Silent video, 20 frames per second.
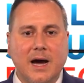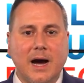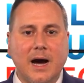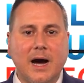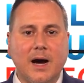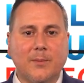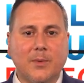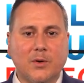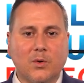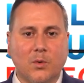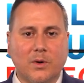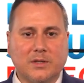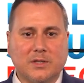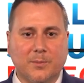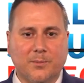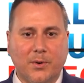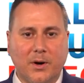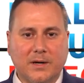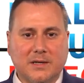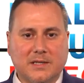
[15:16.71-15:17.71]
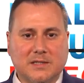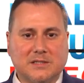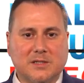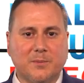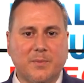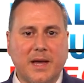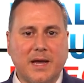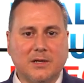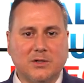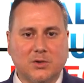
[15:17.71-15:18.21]
in order to
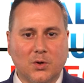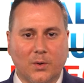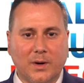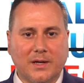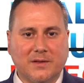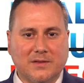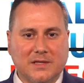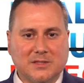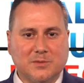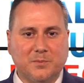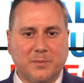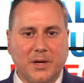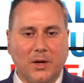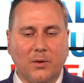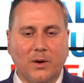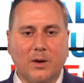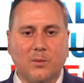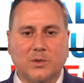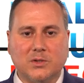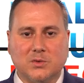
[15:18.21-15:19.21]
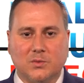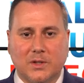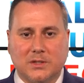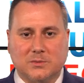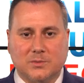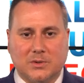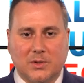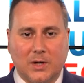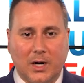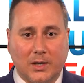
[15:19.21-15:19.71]
participate during this period, which
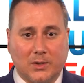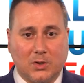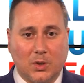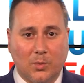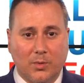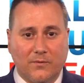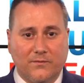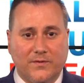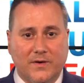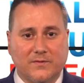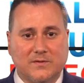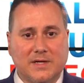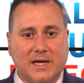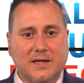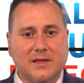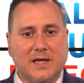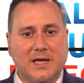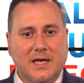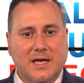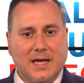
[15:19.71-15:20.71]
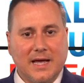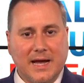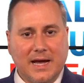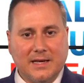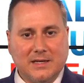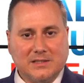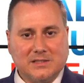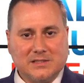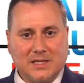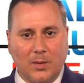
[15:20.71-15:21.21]
runs between October 15th
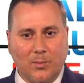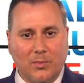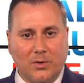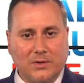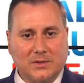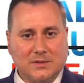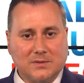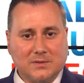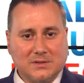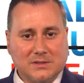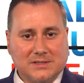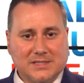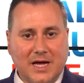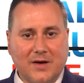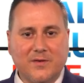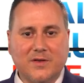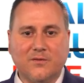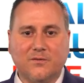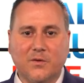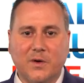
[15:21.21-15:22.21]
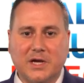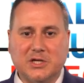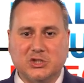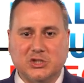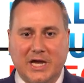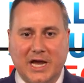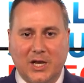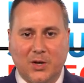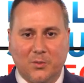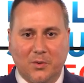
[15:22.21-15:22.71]
and December 7th for a
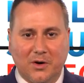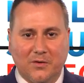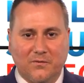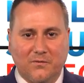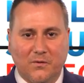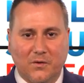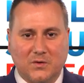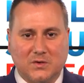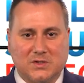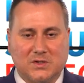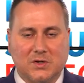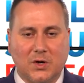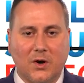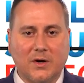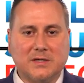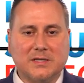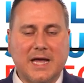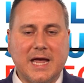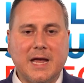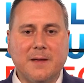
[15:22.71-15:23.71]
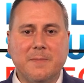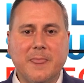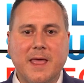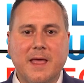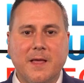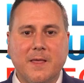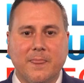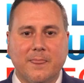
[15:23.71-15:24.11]
January 1st start date.